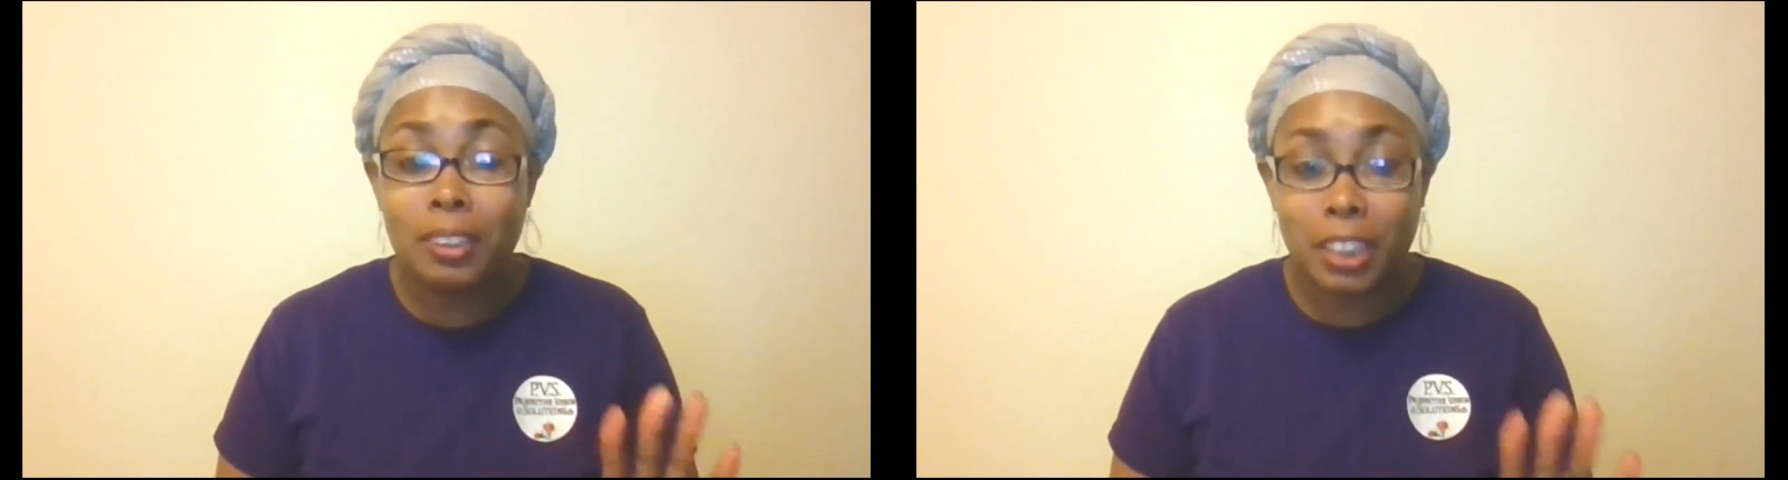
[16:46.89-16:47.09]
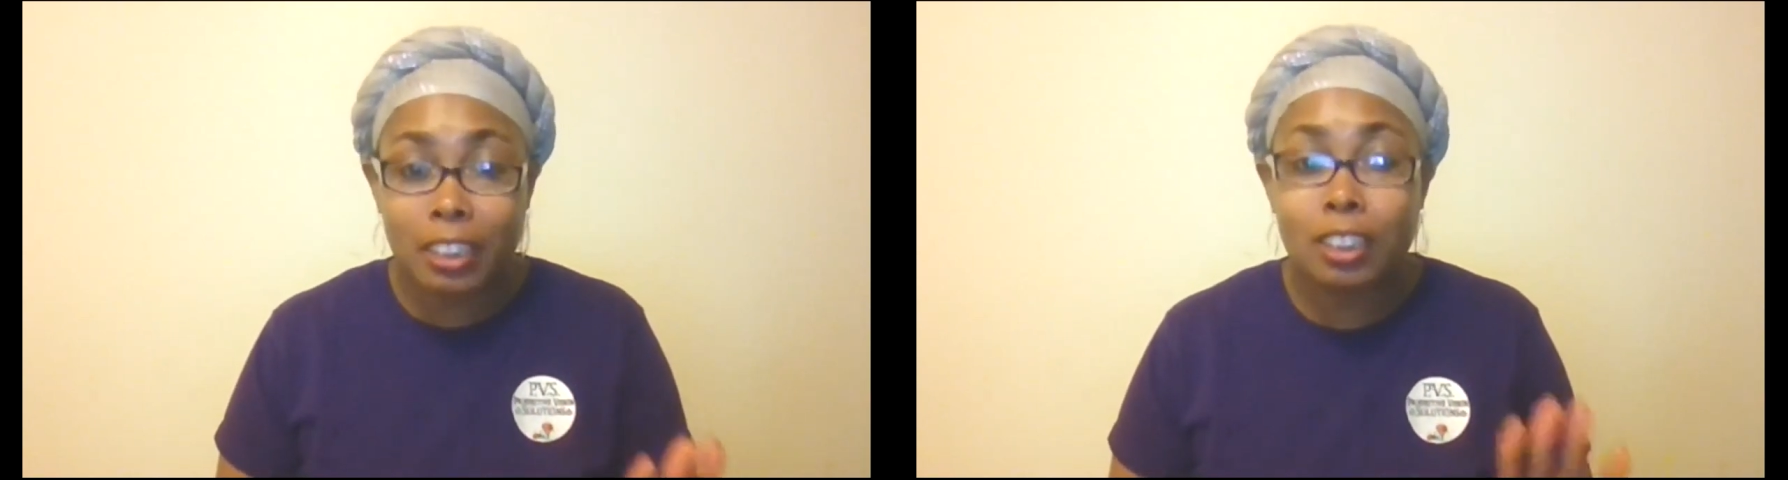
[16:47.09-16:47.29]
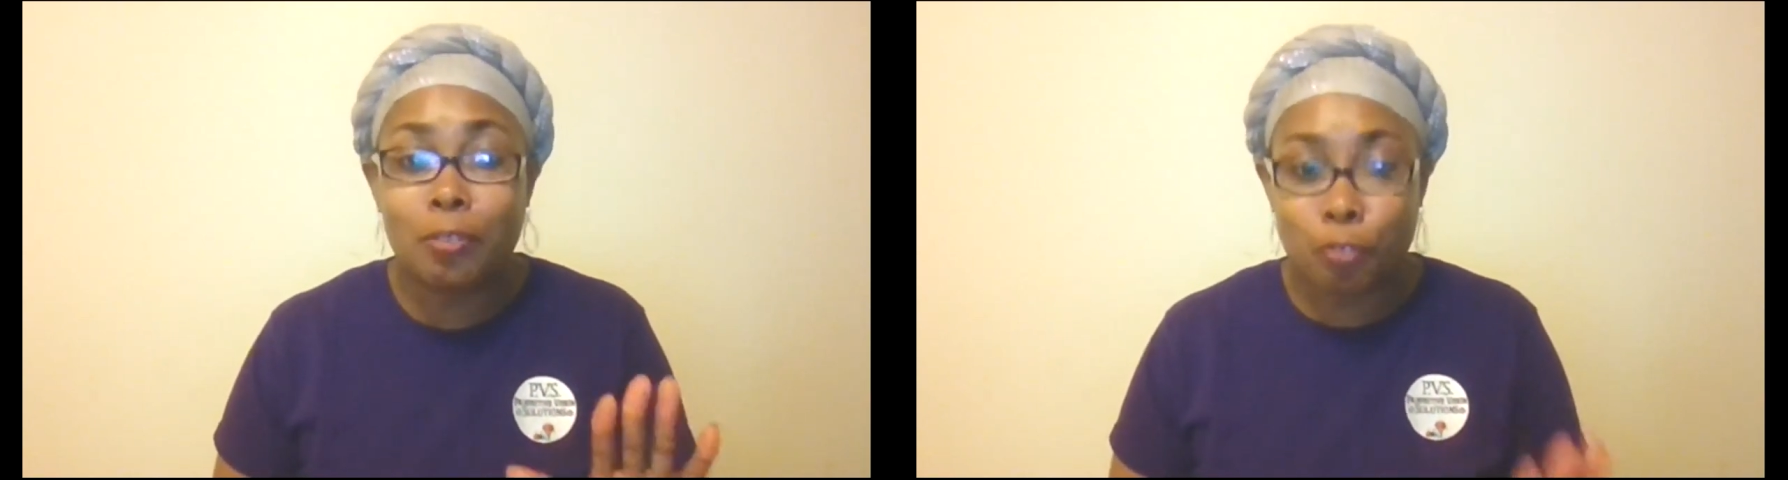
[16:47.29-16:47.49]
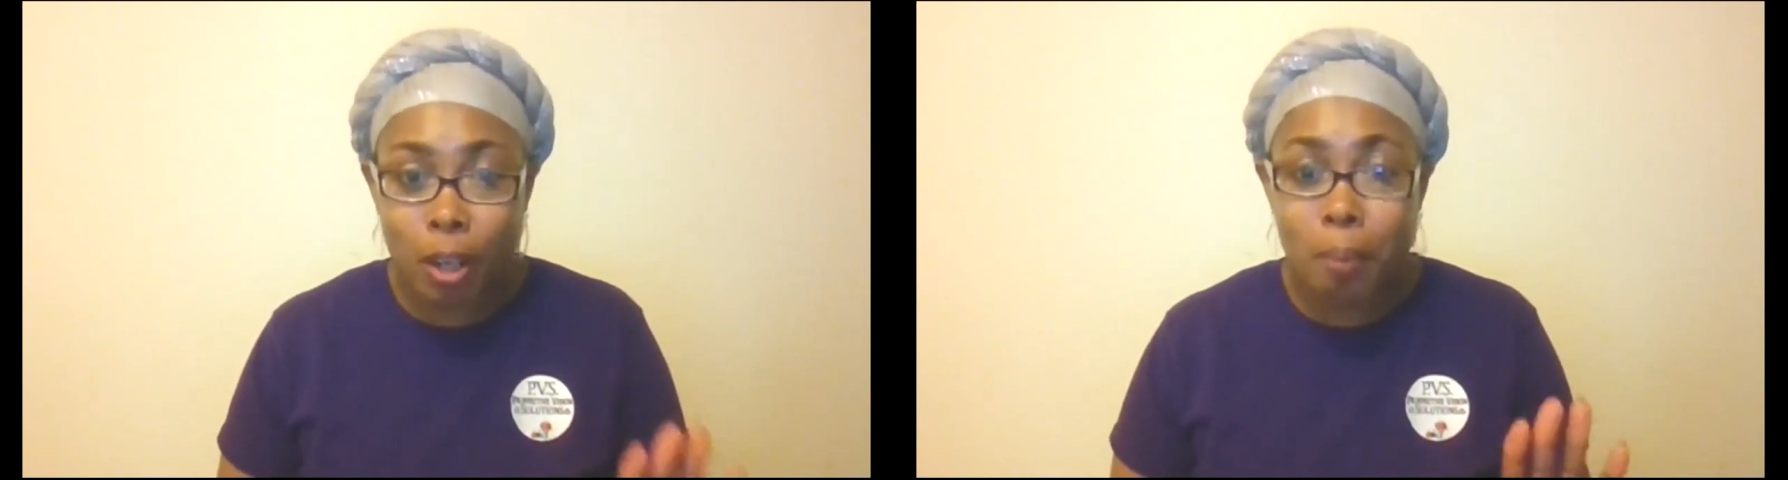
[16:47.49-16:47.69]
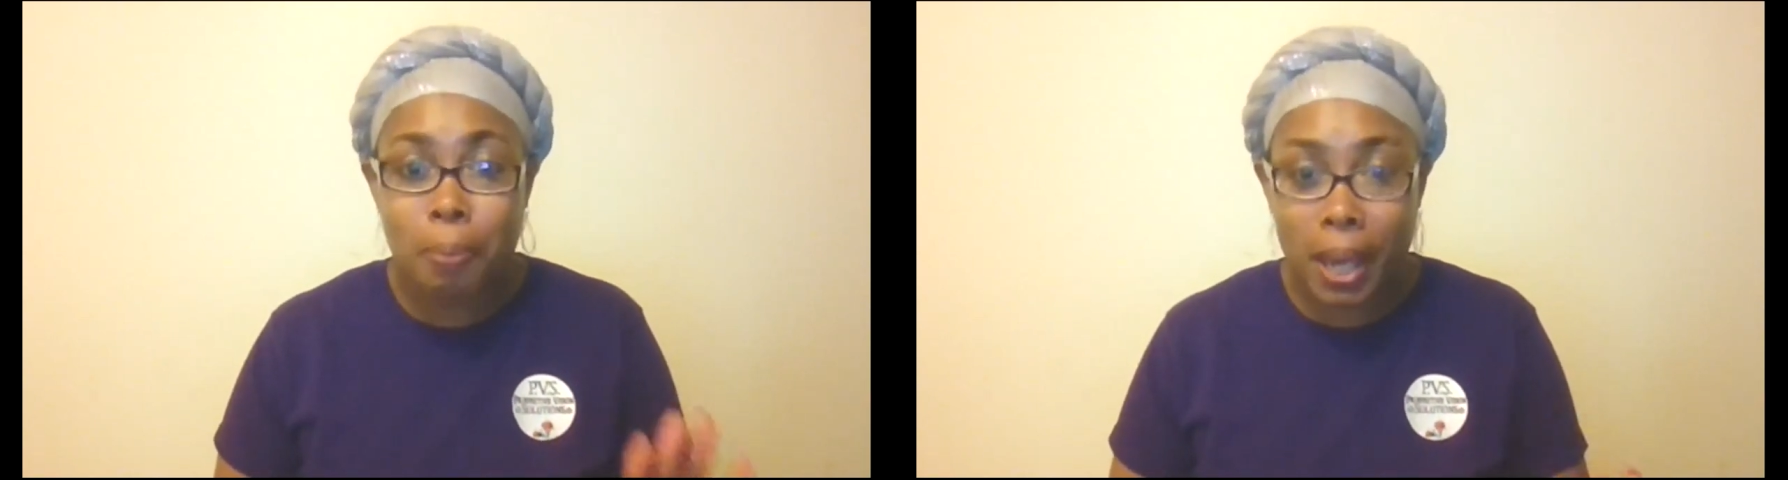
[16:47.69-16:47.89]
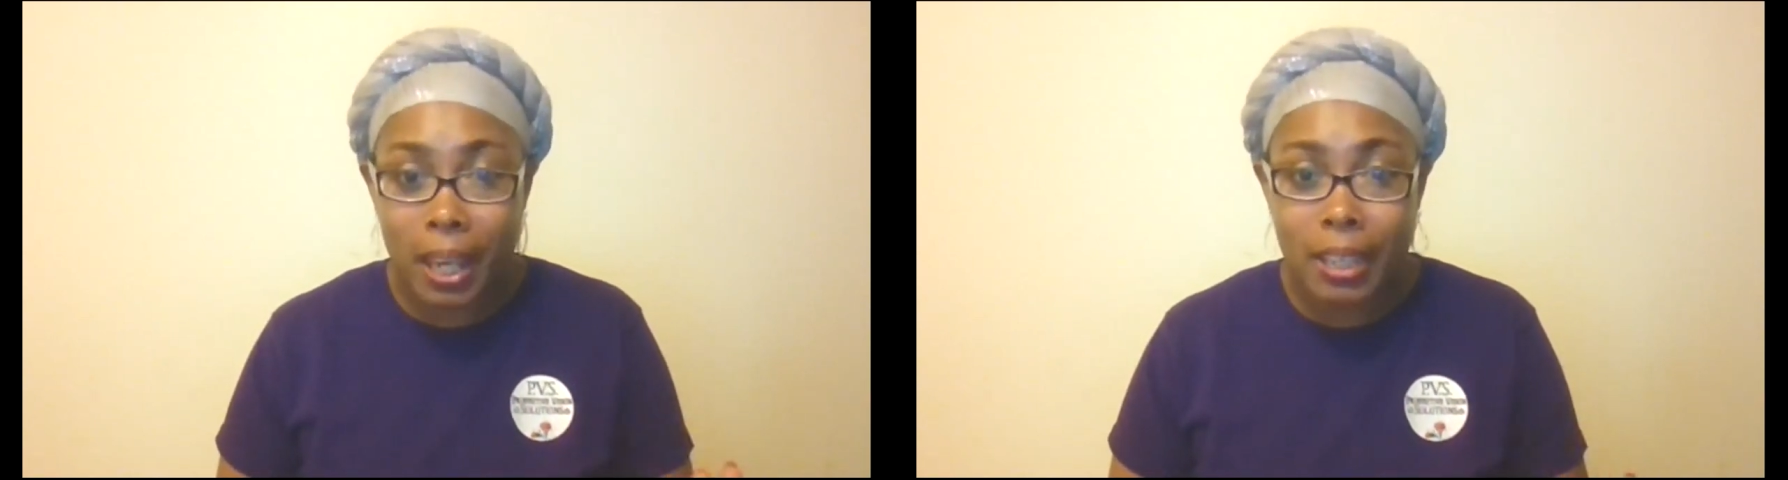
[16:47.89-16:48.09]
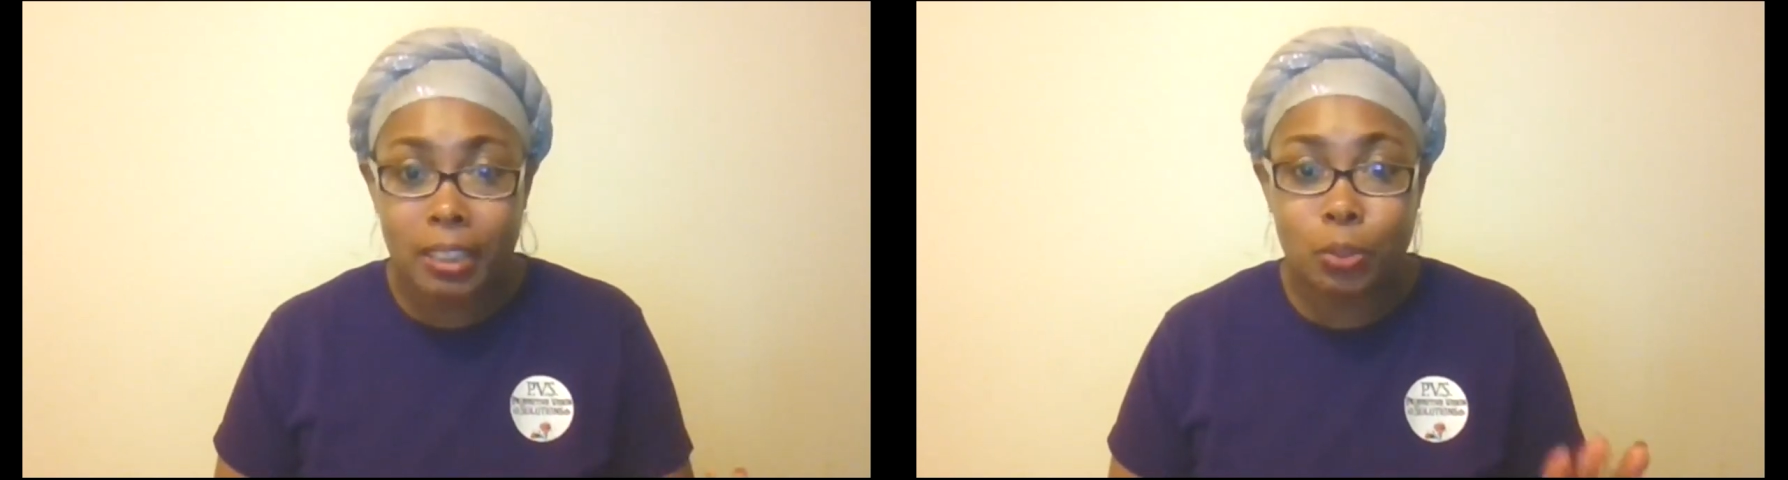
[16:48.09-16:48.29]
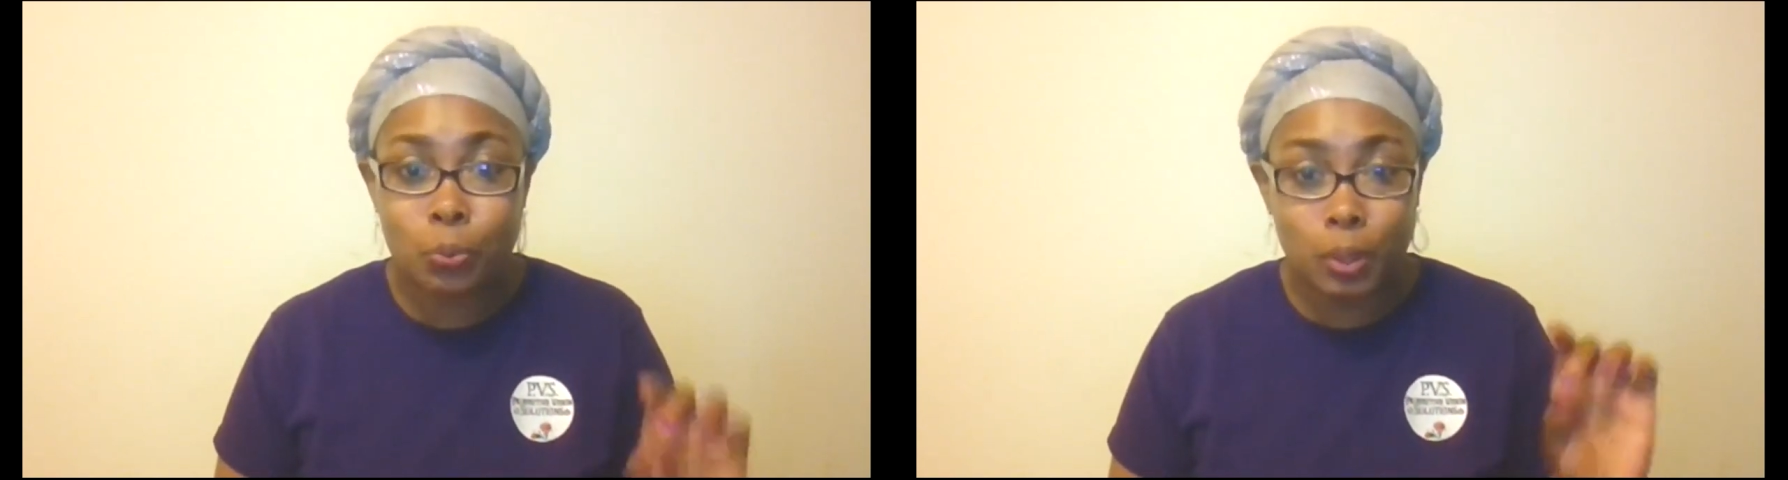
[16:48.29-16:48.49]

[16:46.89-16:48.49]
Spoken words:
just the front page